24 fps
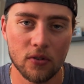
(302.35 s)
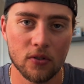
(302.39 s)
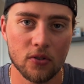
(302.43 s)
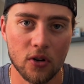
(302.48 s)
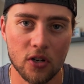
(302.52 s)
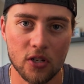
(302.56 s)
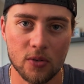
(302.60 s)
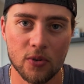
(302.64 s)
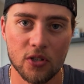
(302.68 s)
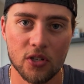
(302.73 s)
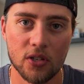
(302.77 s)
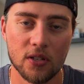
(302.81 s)

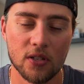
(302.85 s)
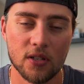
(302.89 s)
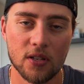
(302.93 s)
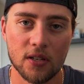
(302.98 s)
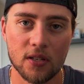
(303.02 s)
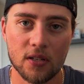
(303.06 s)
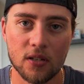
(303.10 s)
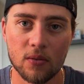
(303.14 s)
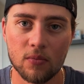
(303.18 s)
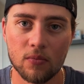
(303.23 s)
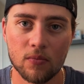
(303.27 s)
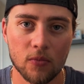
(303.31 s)
transmission
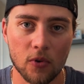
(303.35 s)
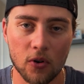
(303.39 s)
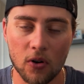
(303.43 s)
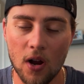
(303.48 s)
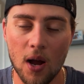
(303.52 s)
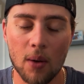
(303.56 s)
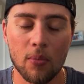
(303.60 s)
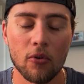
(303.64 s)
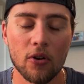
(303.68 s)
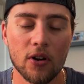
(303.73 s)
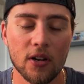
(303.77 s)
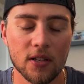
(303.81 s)
system
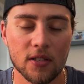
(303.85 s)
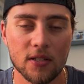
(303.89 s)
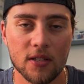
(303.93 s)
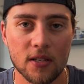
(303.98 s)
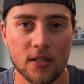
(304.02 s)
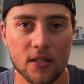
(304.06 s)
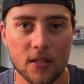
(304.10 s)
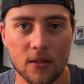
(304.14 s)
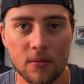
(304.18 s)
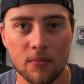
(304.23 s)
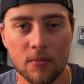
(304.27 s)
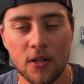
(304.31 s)
or operating
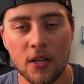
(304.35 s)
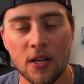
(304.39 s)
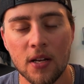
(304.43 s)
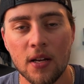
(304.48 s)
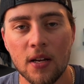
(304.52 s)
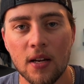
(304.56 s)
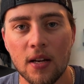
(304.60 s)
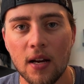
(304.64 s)
system,